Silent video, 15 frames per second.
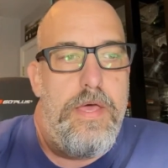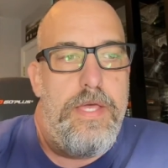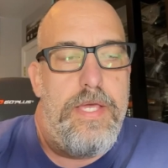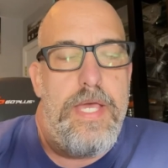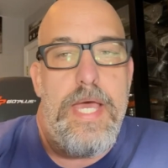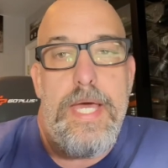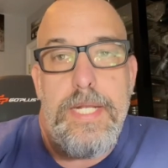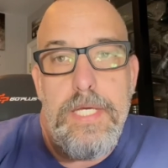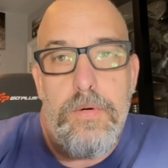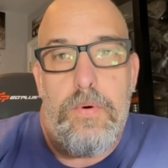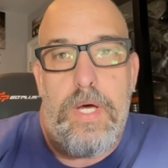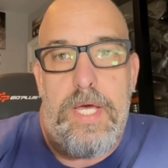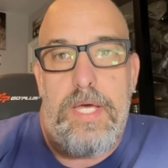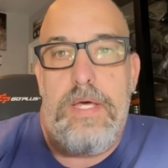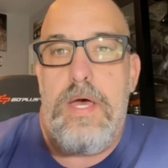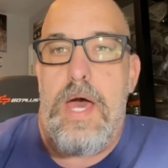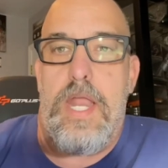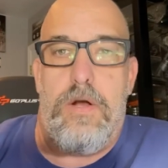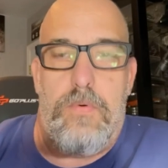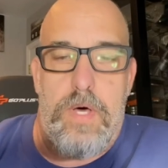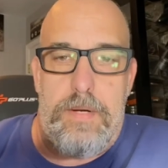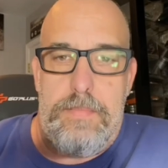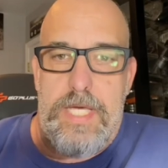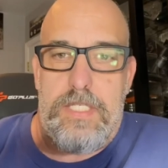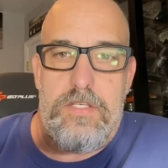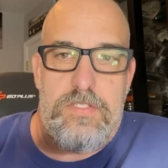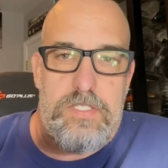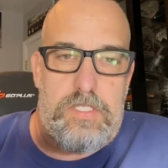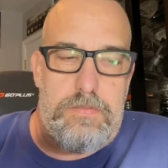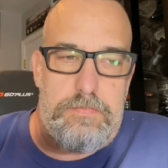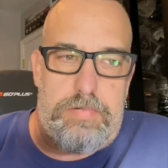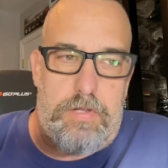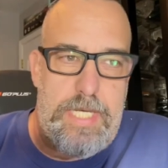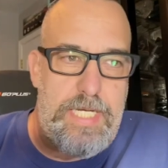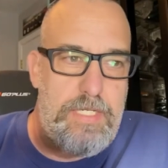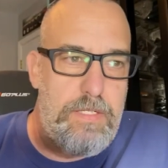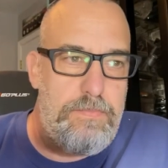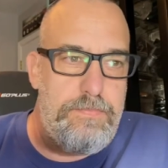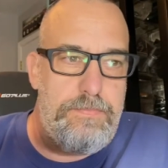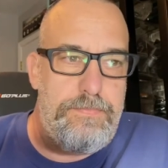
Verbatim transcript: anyway, I don't want to make this a complaint